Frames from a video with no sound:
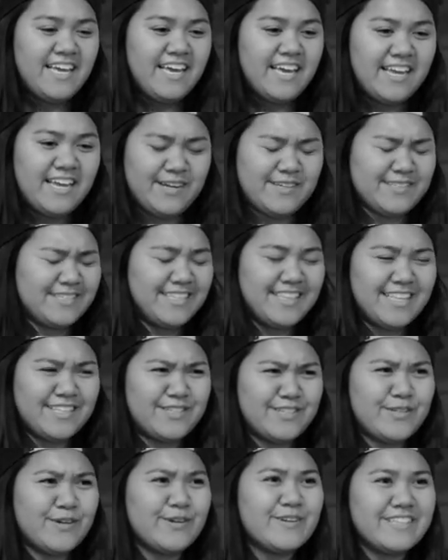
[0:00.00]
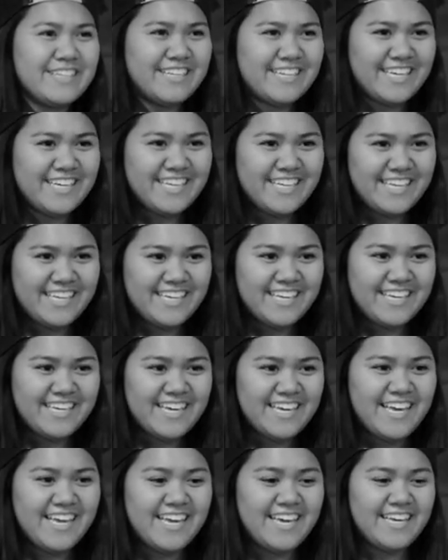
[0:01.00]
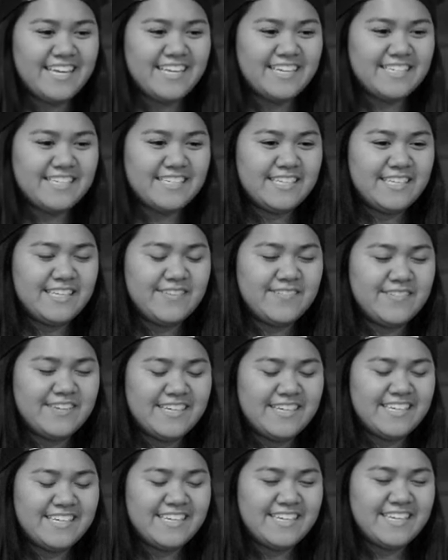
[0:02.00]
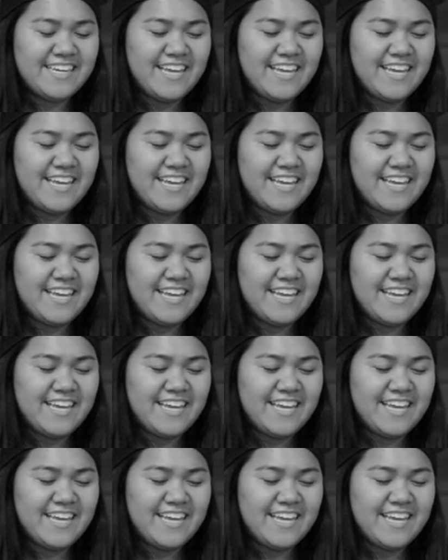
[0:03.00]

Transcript: And I was like, that's totally Nikki. And even,